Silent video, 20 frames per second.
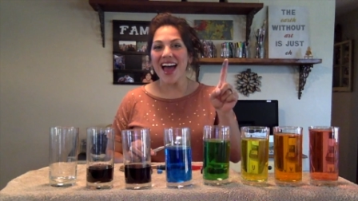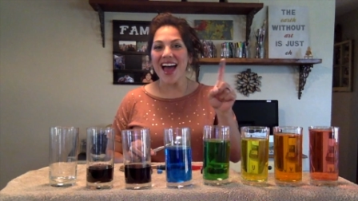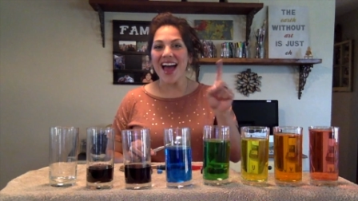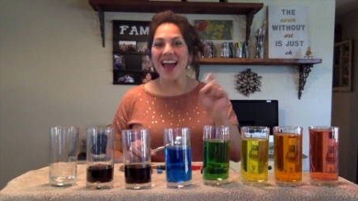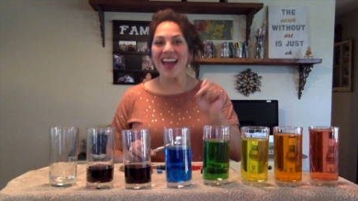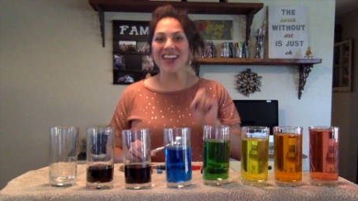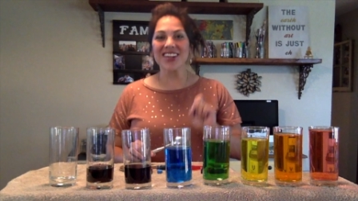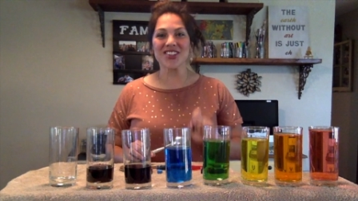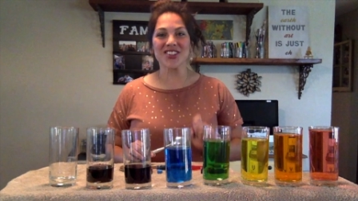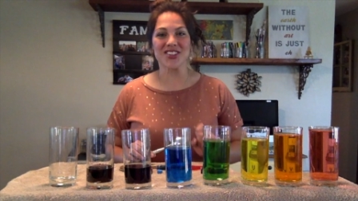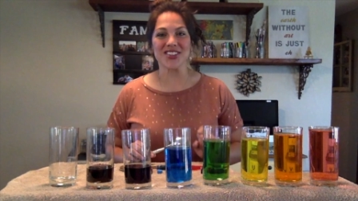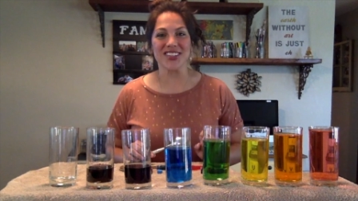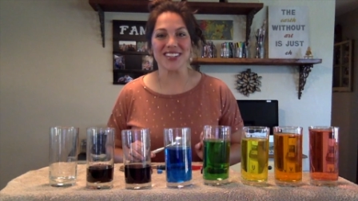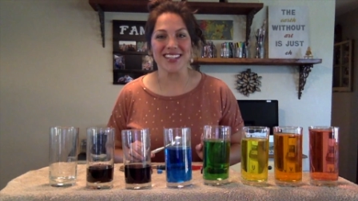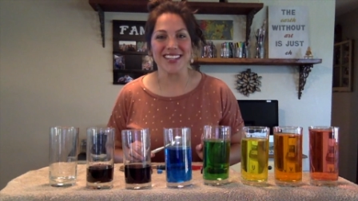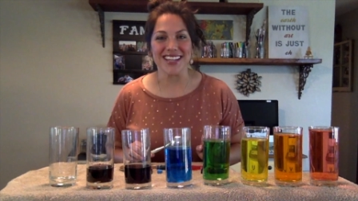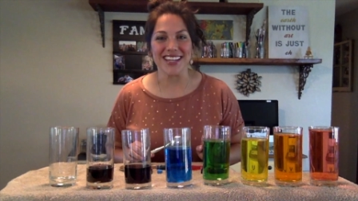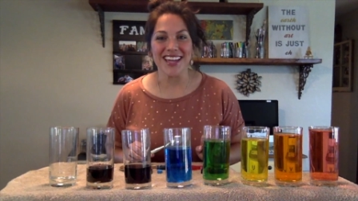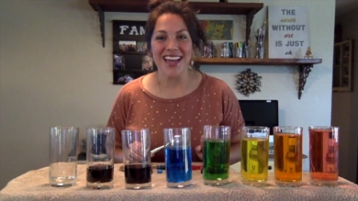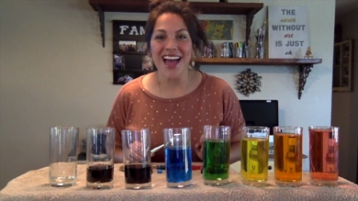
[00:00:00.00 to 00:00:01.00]

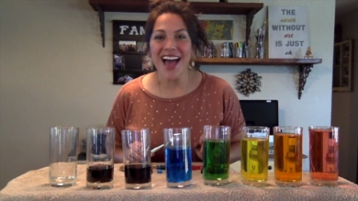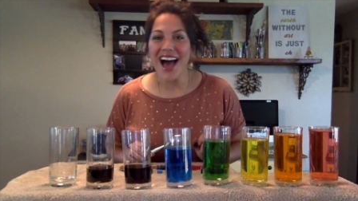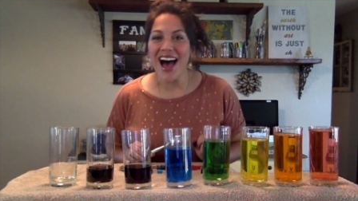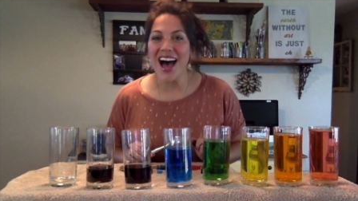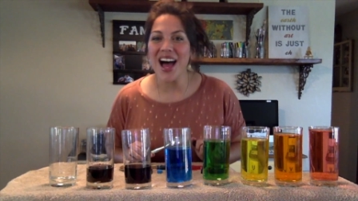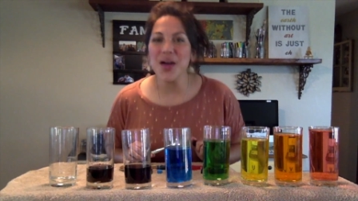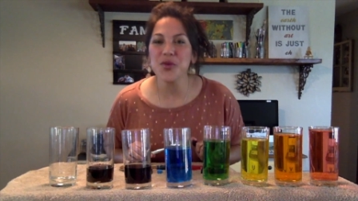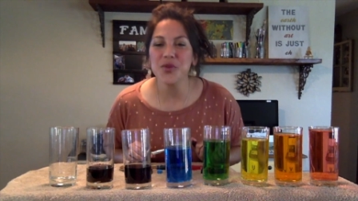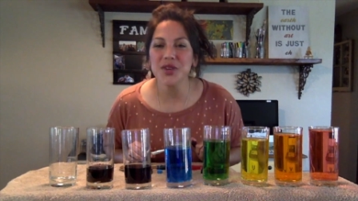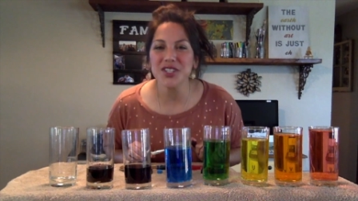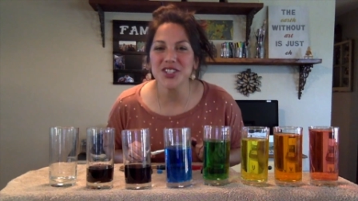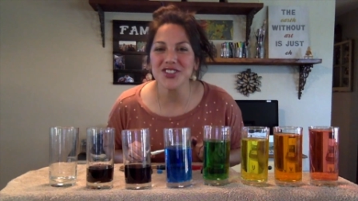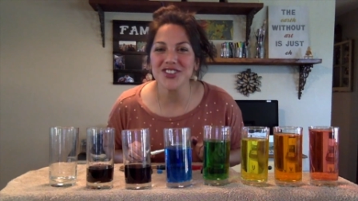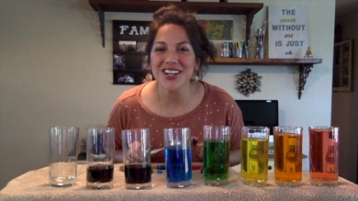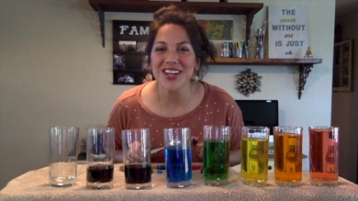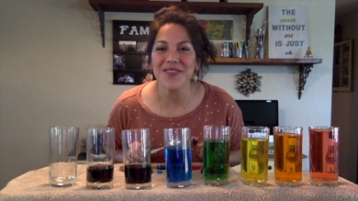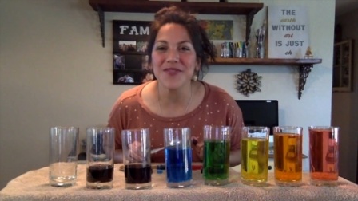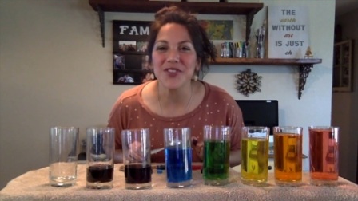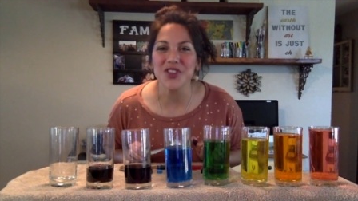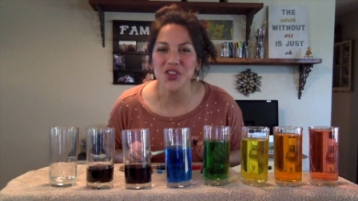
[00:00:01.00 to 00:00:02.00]
Actually, I wonder
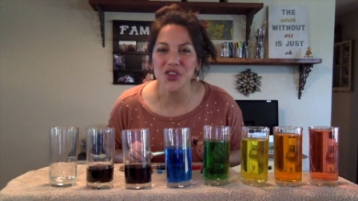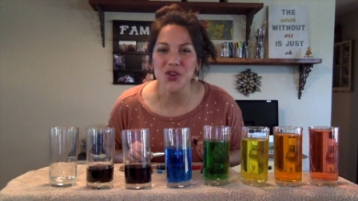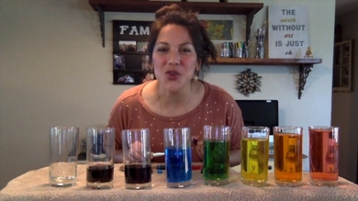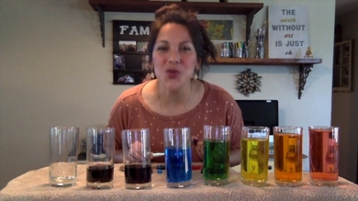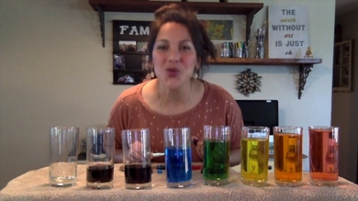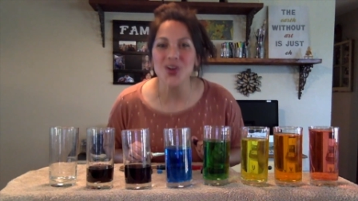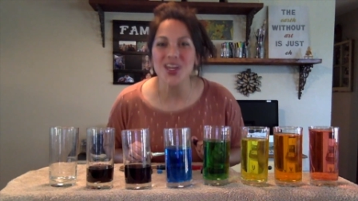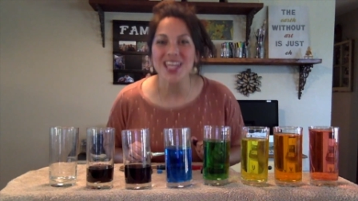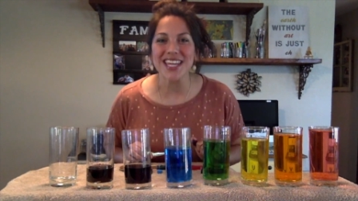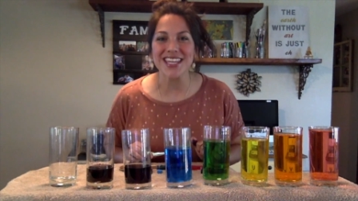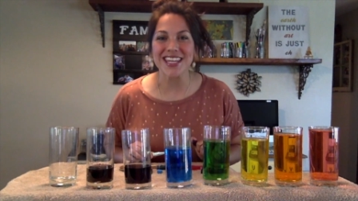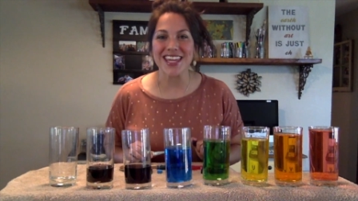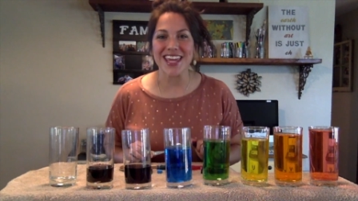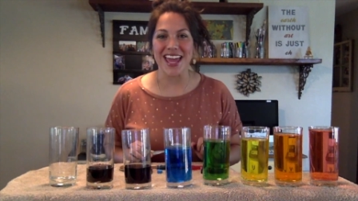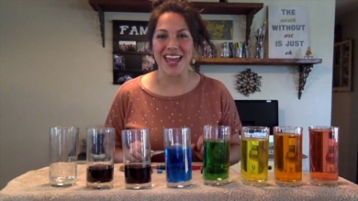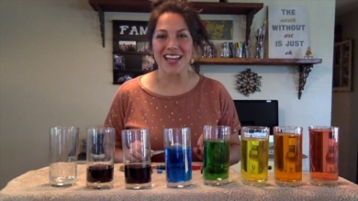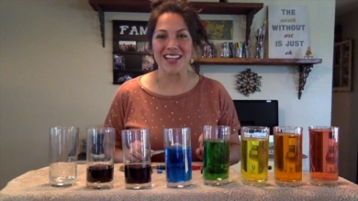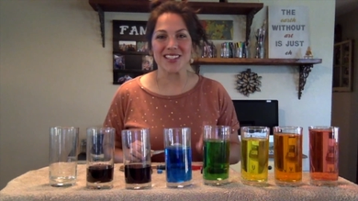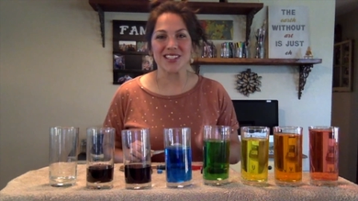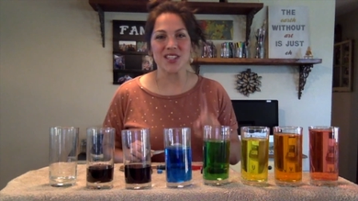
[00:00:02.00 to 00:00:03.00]
if you can
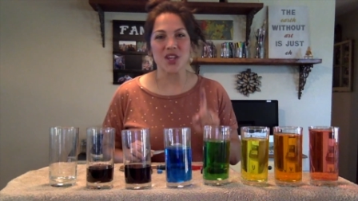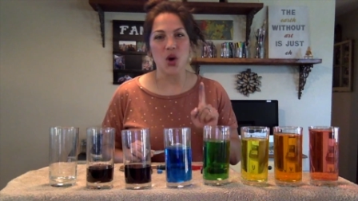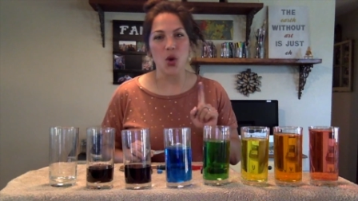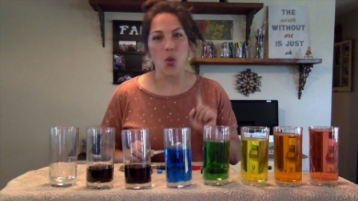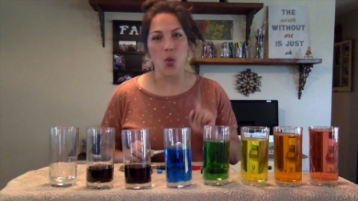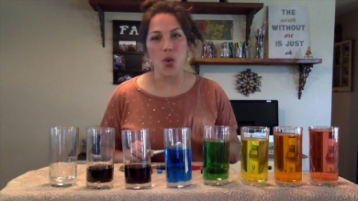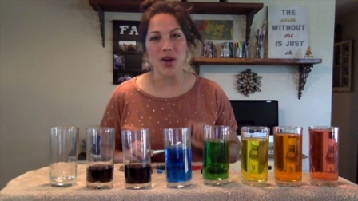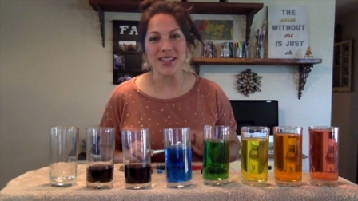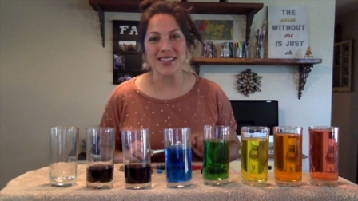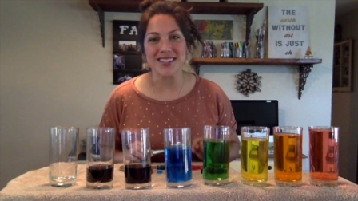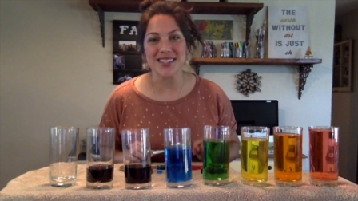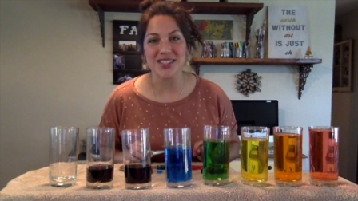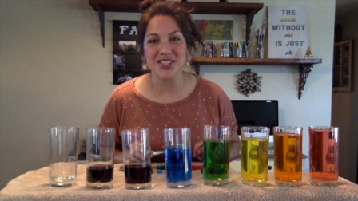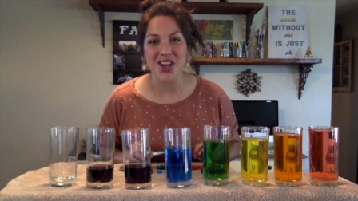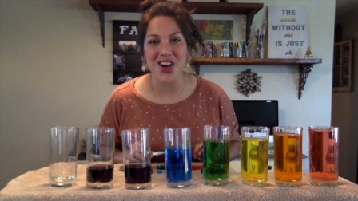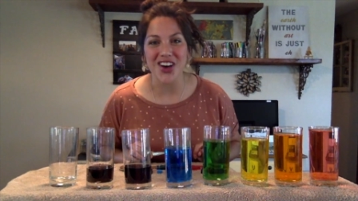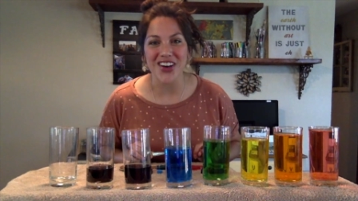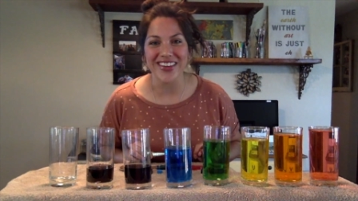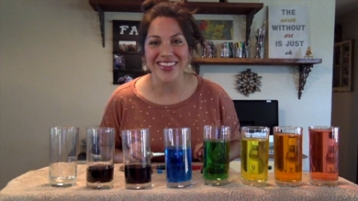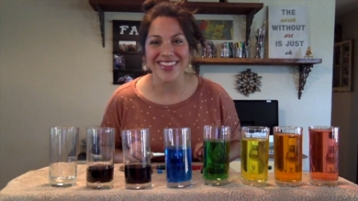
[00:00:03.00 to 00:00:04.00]
guess what
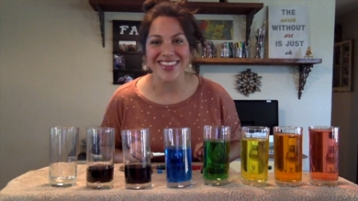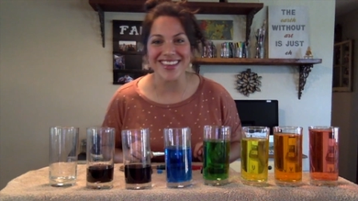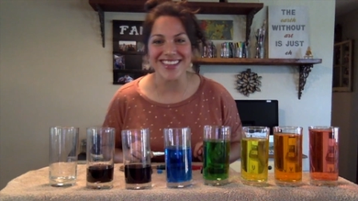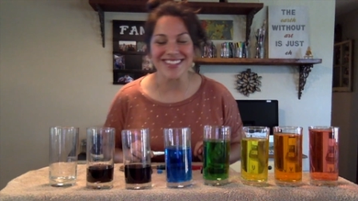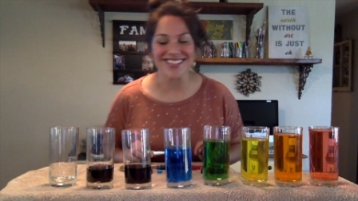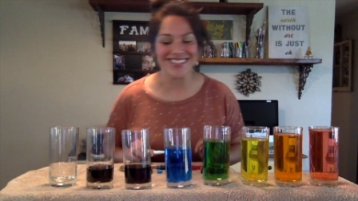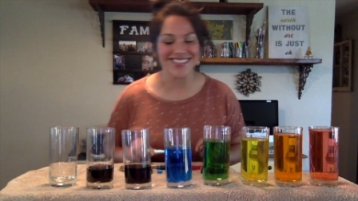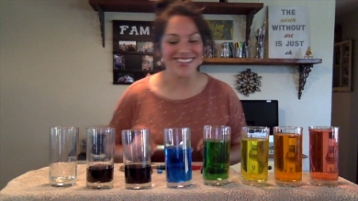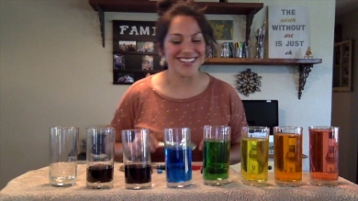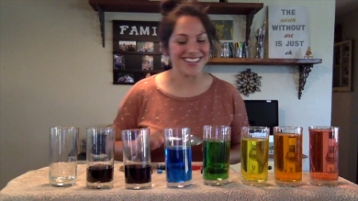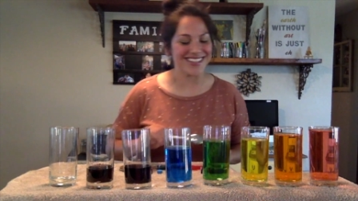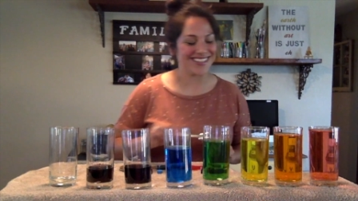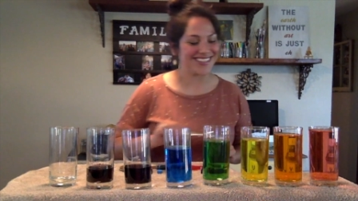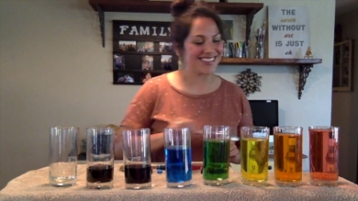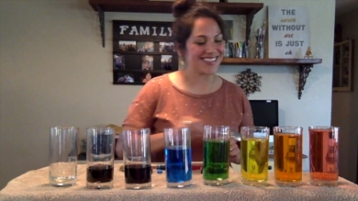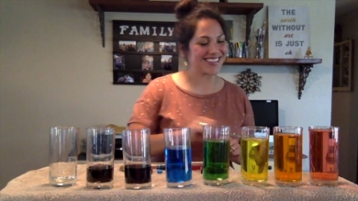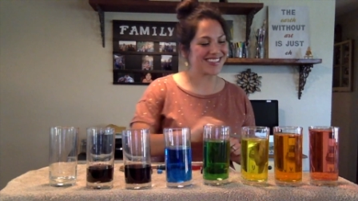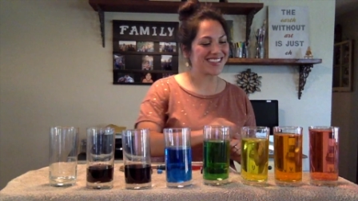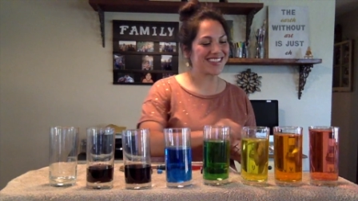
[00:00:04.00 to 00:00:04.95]
song this is.